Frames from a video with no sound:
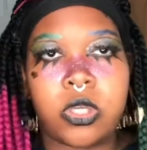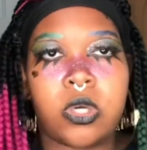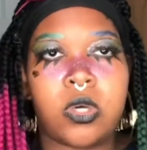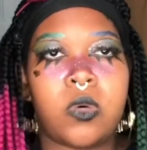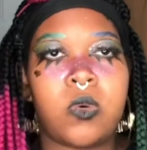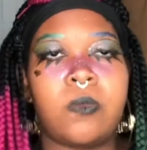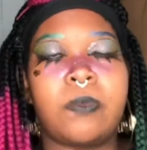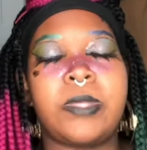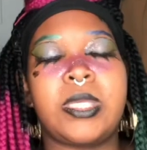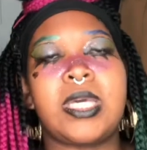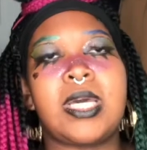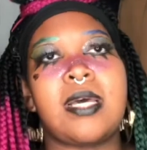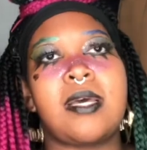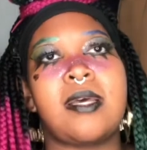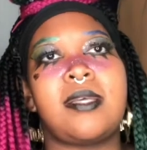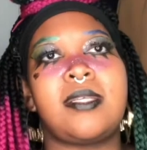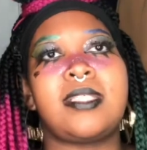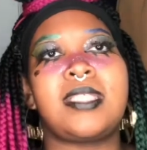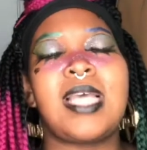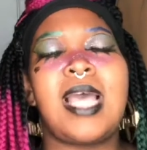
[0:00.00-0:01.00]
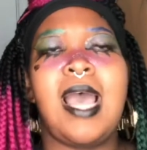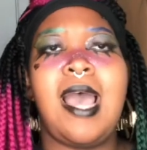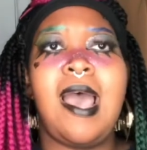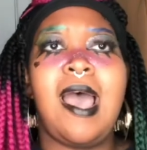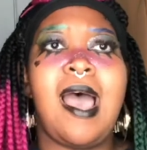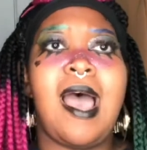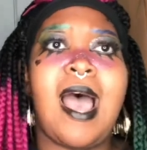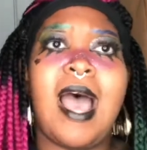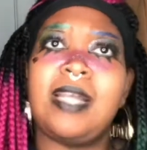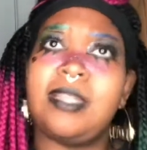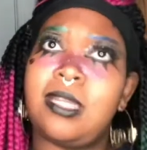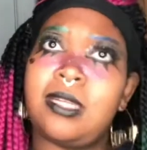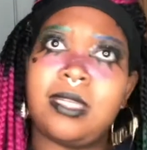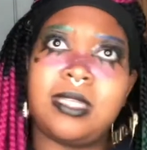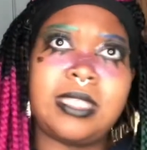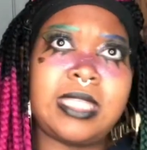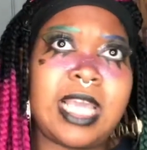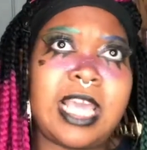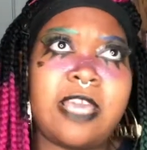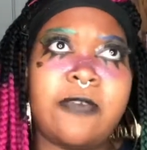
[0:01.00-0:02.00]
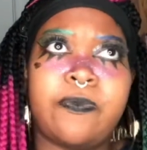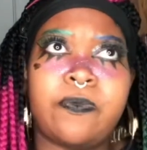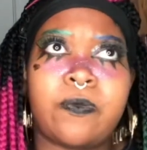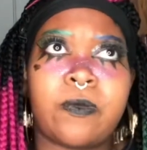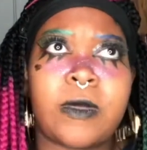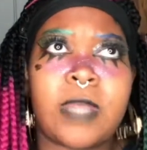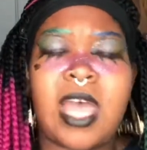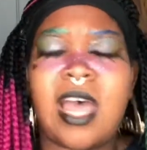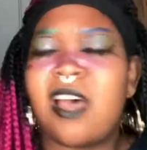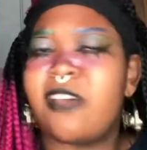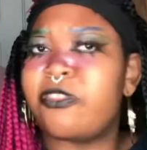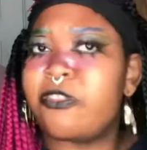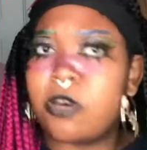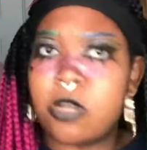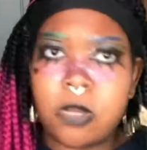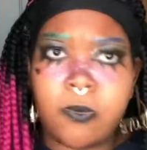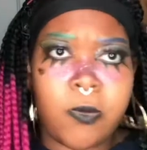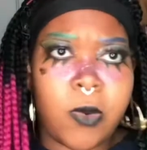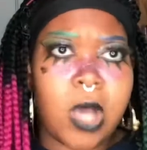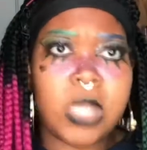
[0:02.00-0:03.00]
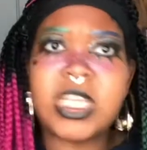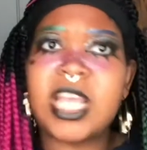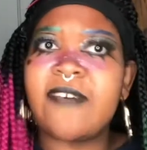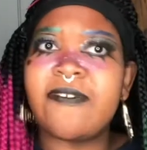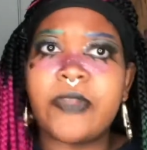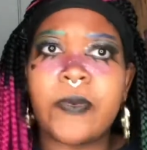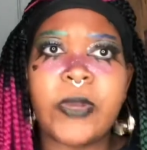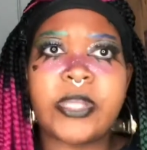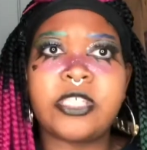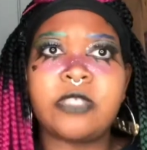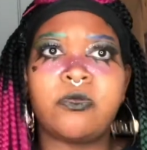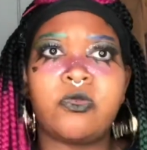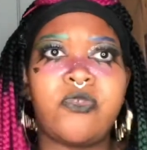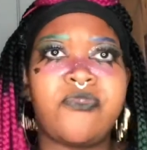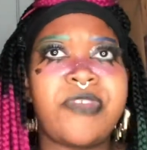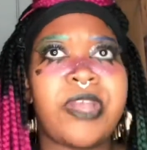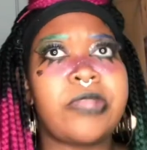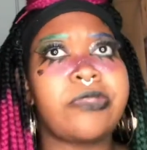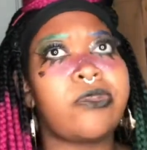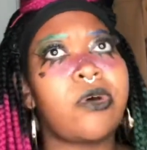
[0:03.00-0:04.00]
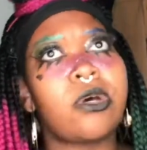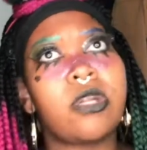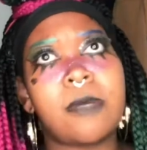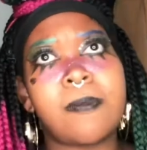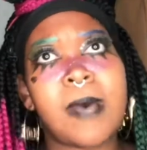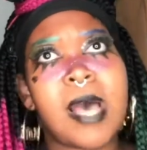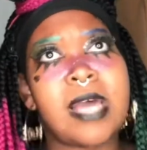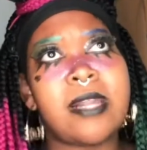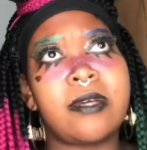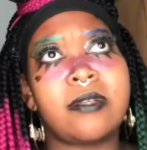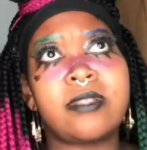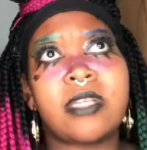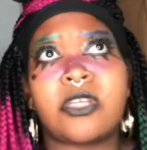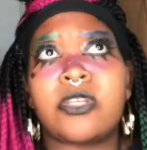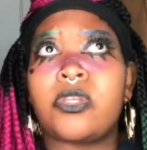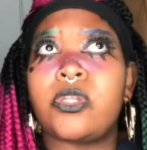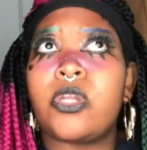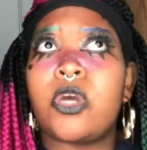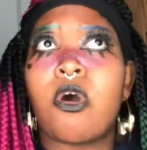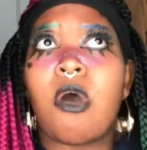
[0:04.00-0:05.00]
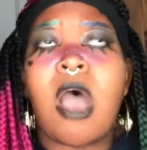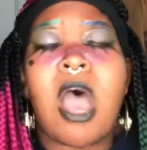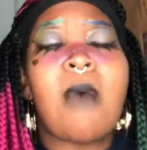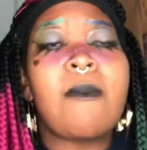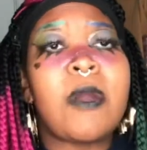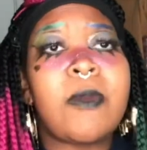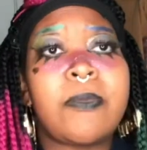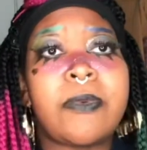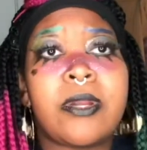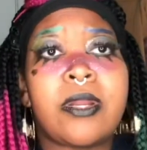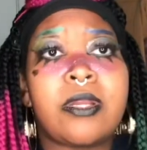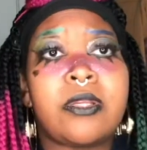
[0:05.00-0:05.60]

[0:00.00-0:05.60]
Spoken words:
because at the end of the day, after watching the movie, I thought about it. I was like, I remember in